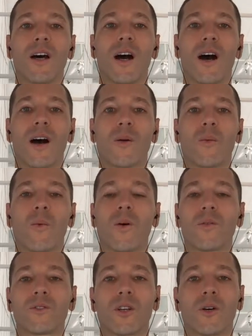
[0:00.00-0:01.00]

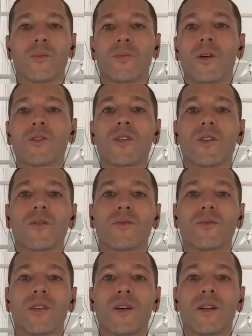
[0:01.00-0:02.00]
So those are
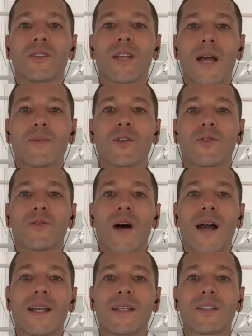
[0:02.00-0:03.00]
the types of
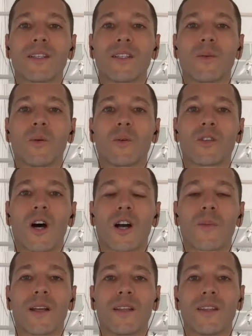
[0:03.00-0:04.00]
financing that we'll talk
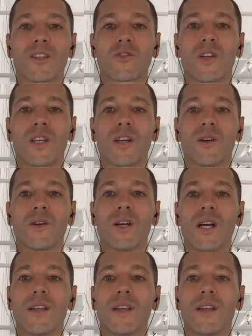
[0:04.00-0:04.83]
about in this video.